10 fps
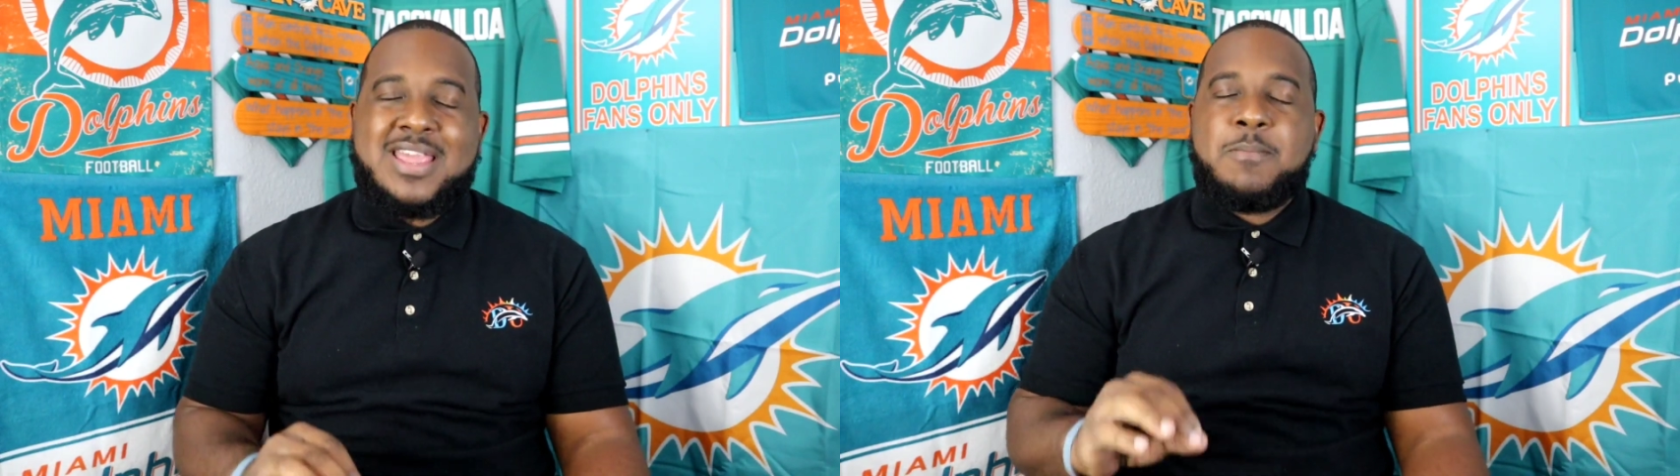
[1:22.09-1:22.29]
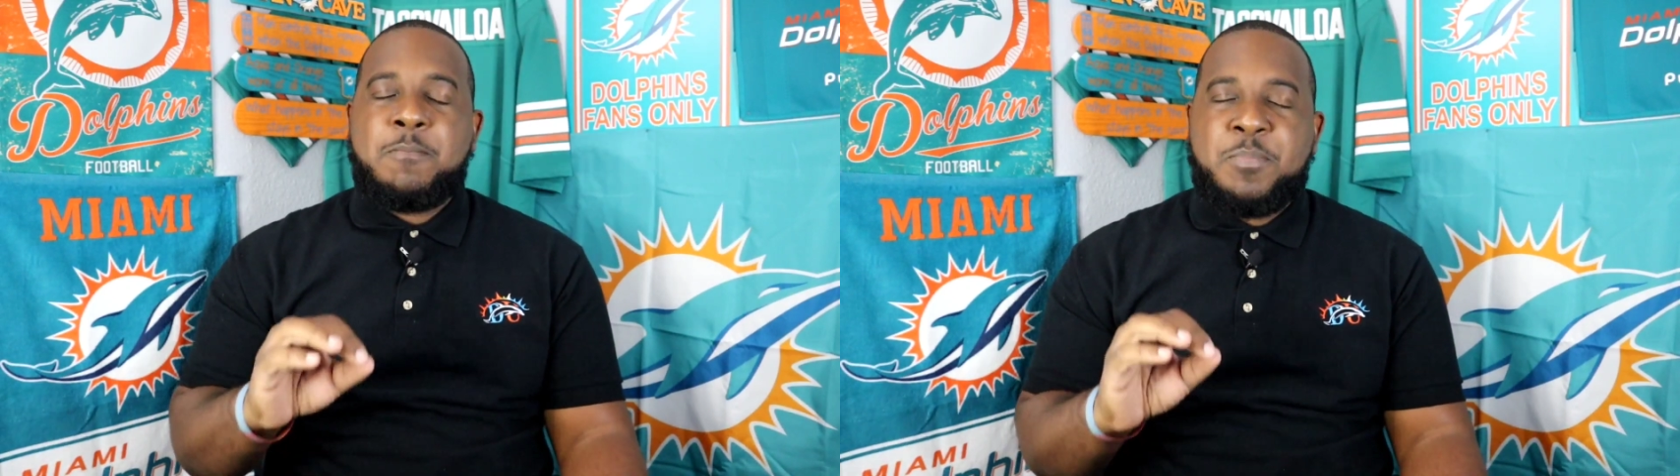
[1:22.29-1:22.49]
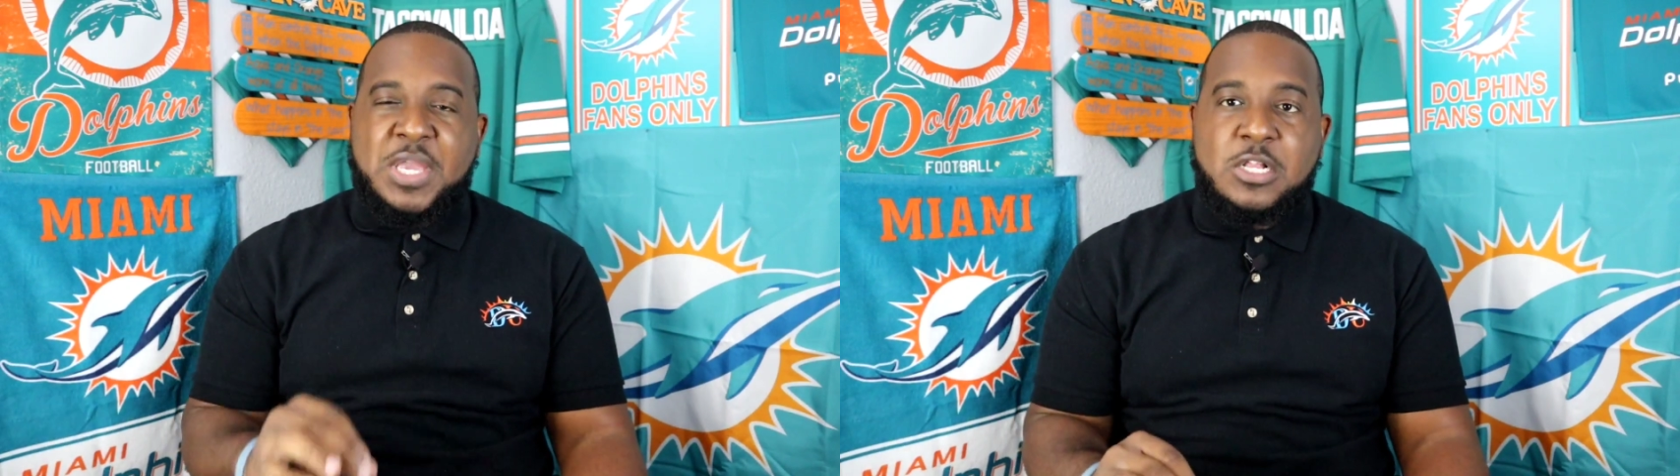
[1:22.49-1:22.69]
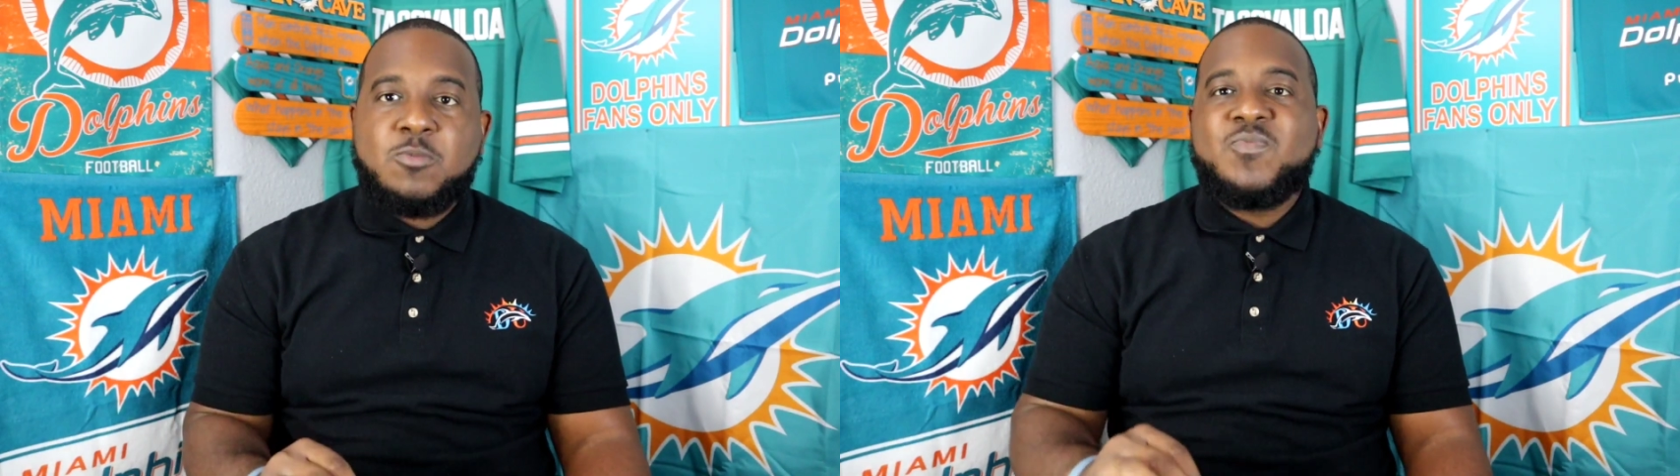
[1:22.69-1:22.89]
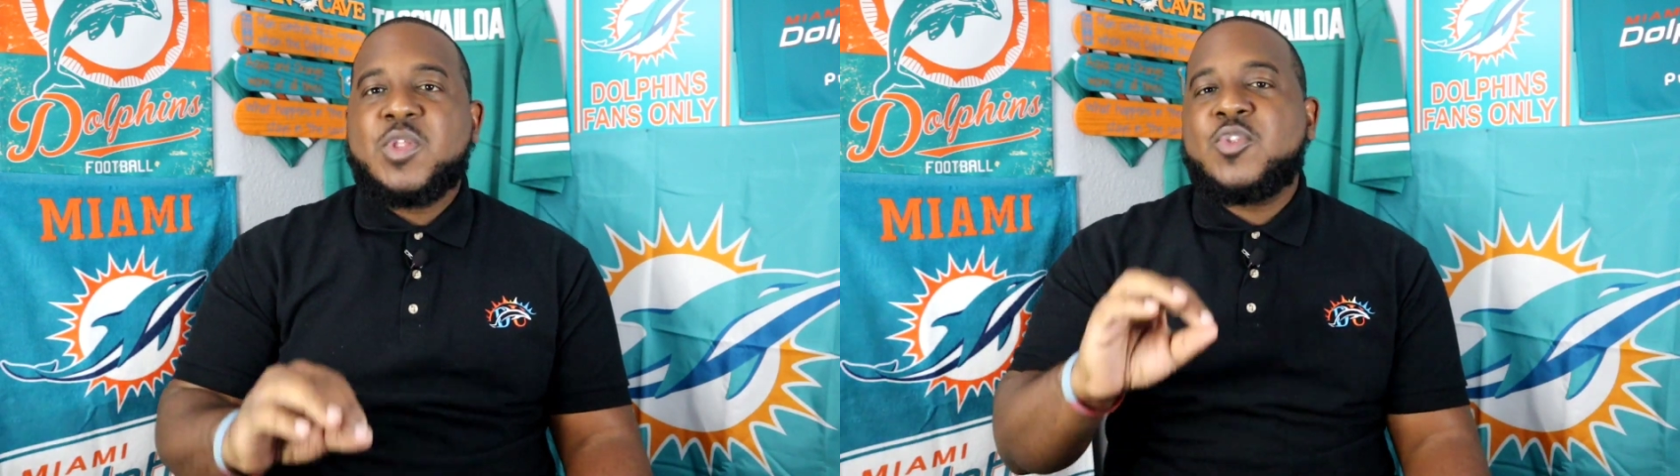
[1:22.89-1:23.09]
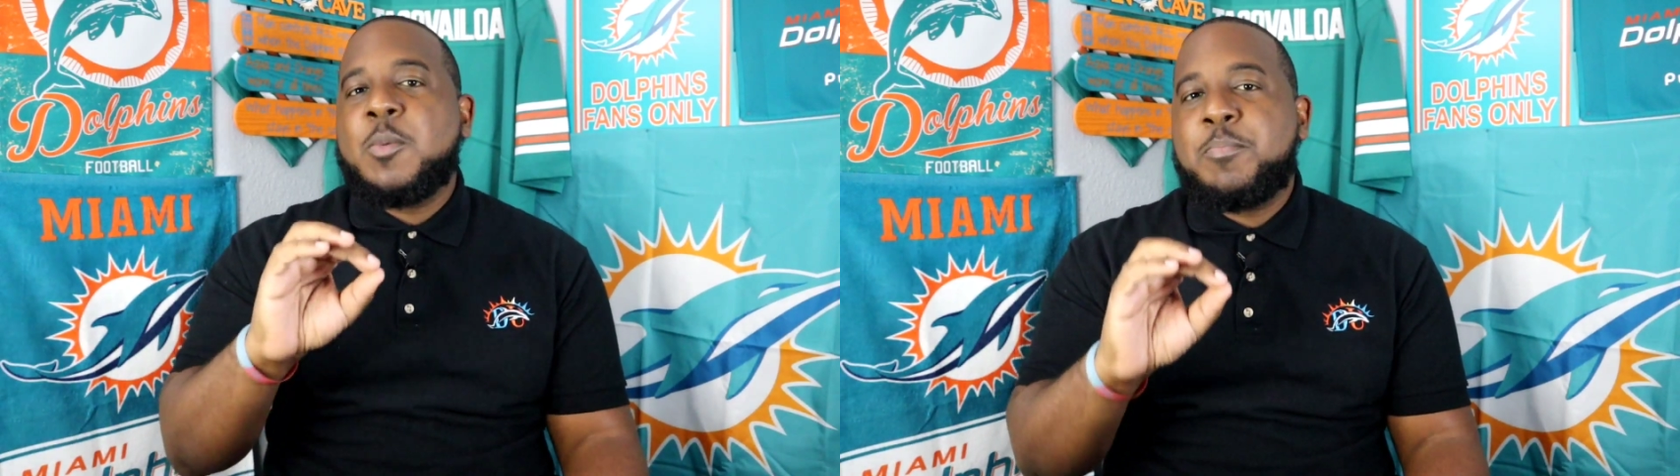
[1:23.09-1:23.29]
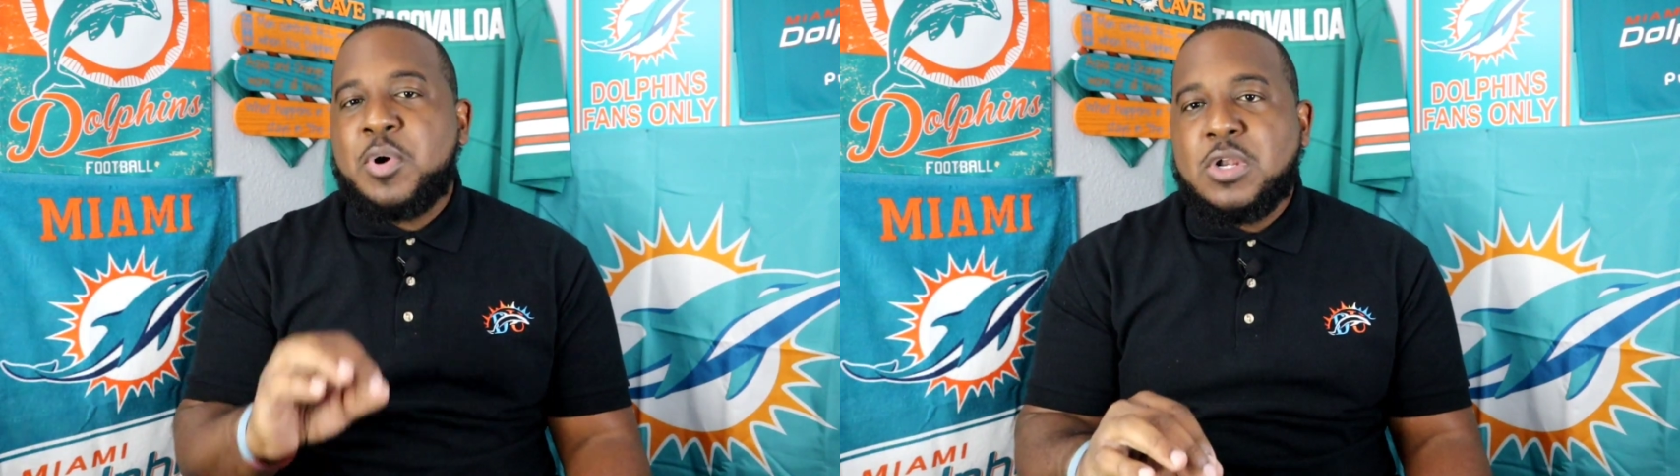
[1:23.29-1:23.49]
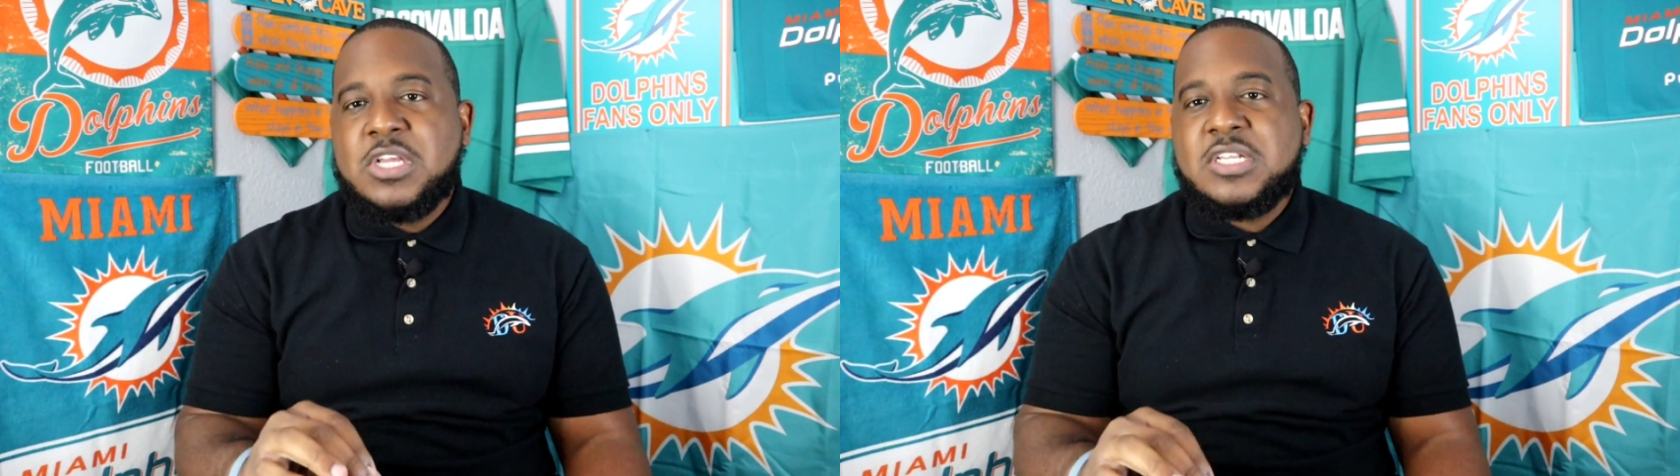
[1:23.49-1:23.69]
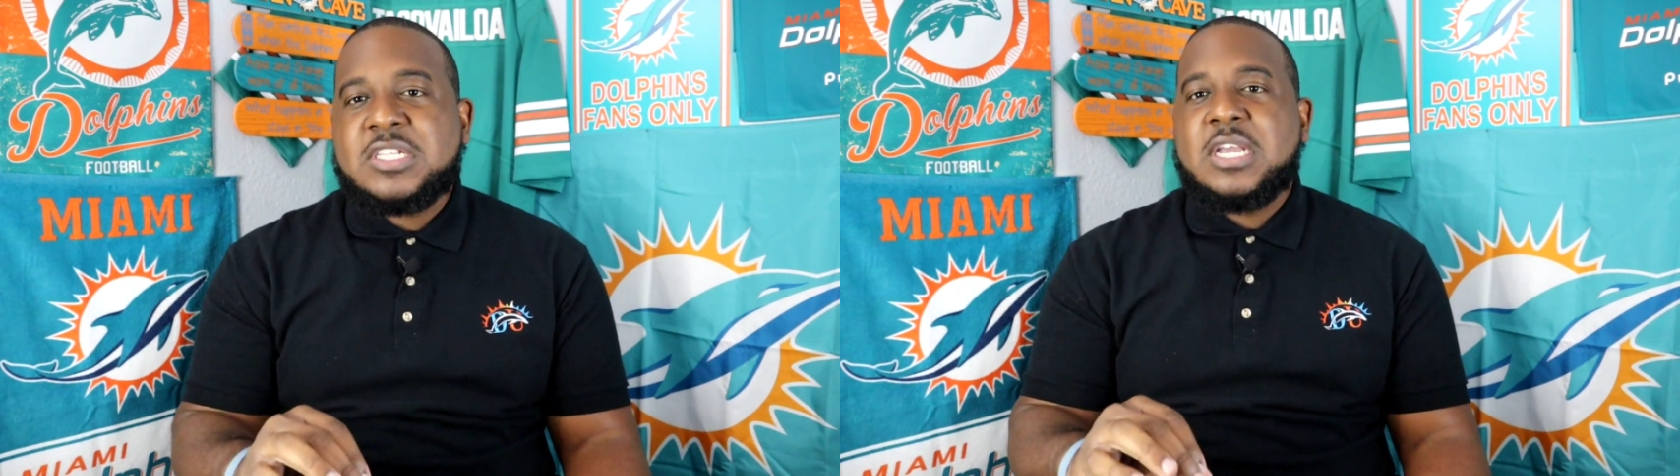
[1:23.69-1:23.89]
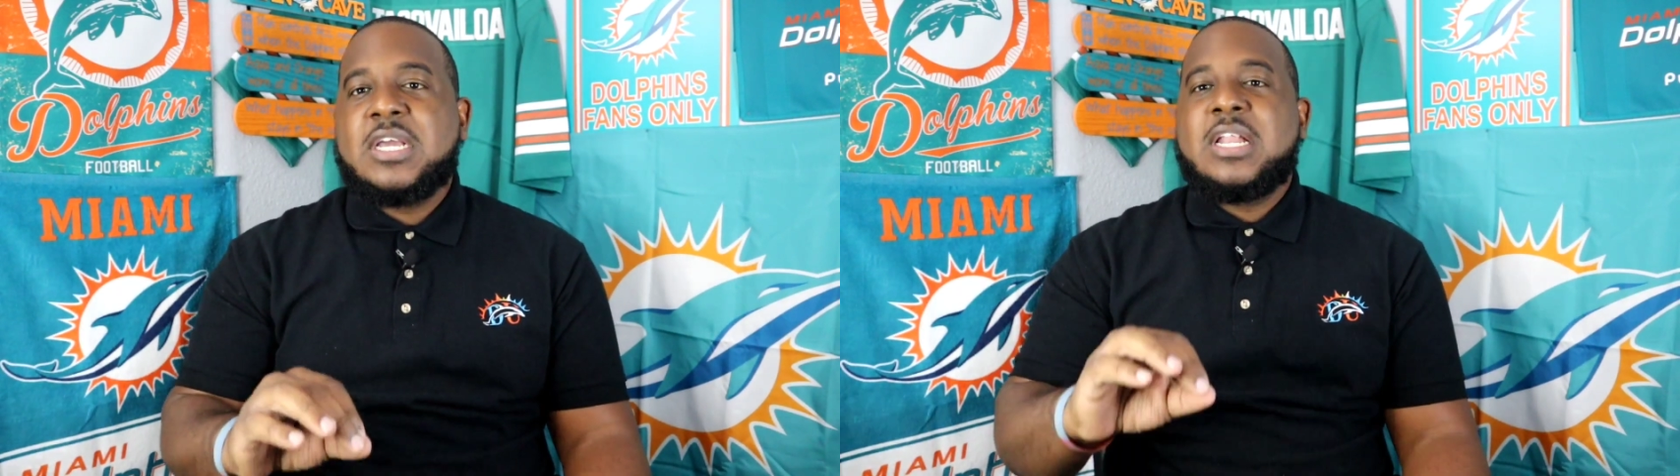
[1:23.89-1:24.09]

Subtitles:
They beat the bullies.